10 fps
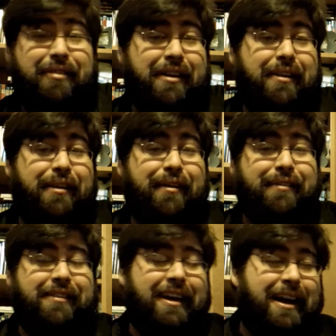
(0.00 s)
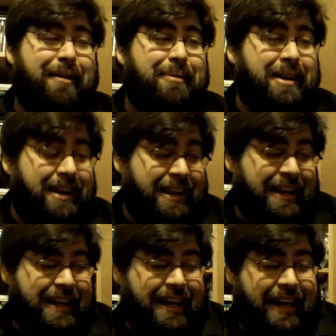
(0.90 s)
a very long time,
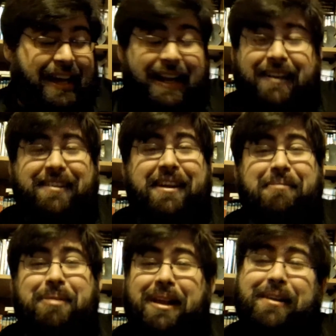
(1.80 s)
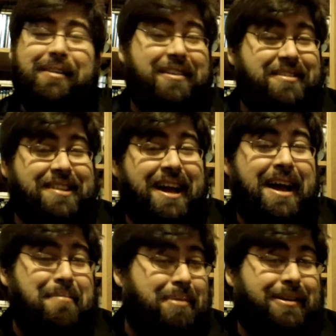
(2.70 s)
and I did not play it a long
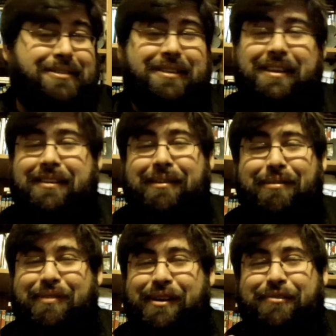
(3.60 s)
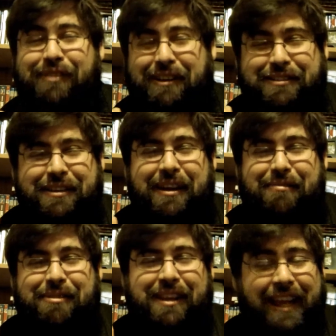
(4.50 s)
time partially because I was very
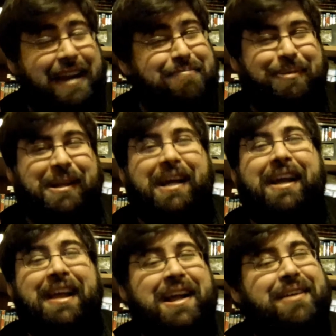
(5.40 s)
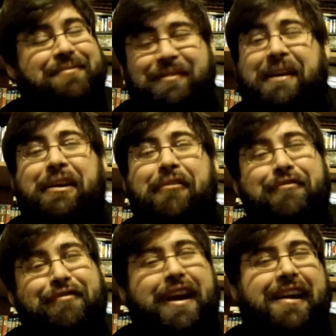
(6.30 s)
frustrated with the gameplay. Very,
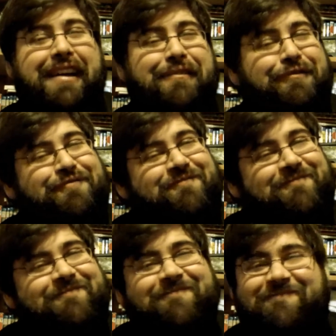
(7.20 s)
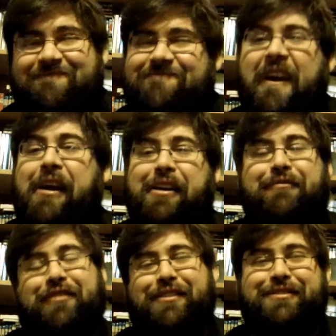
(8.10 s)
very, very
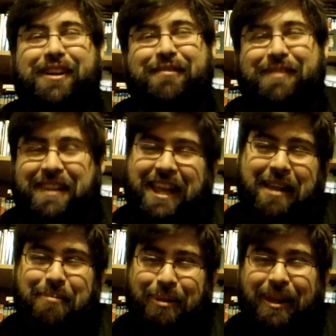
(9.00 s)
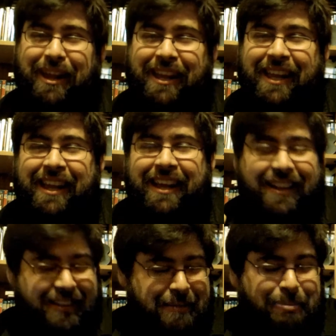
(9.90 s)
frustrated with the gameplay
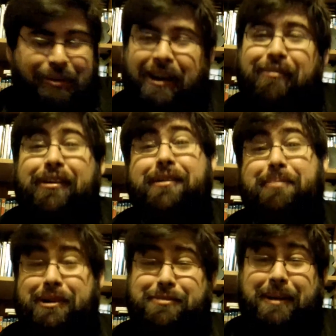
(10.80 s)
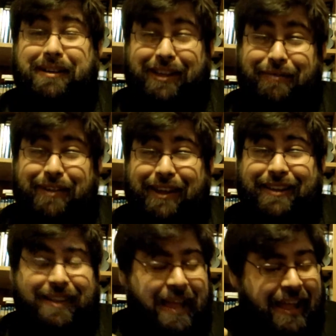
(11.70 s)
to the point I wanted to punch my TV.
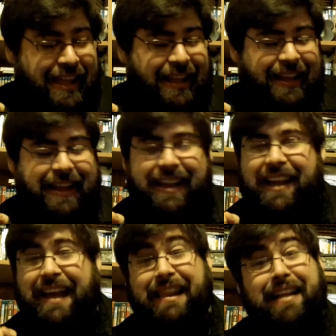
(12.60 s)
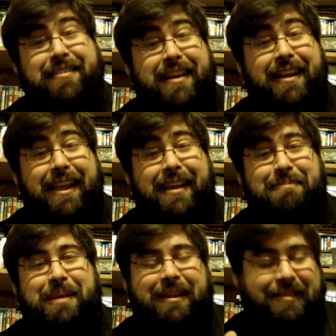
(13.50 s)
And that's not
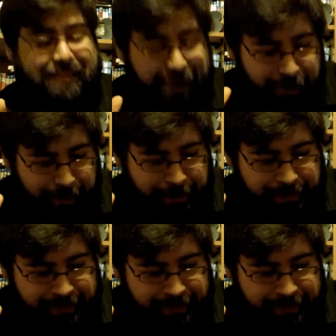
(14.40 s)
like me. So,